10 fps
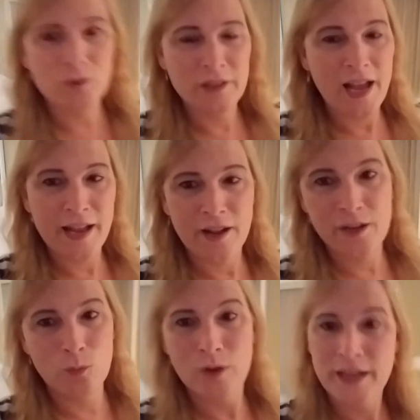rely on
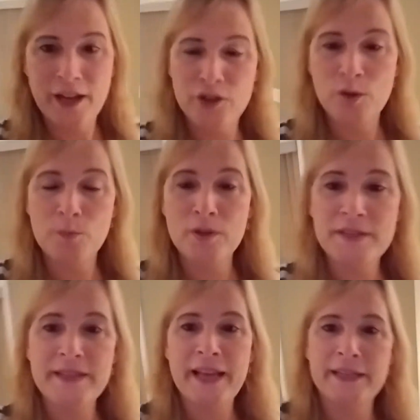it
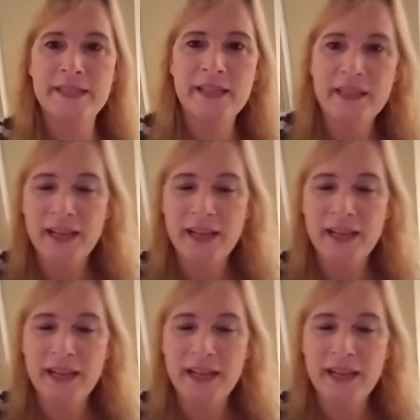100%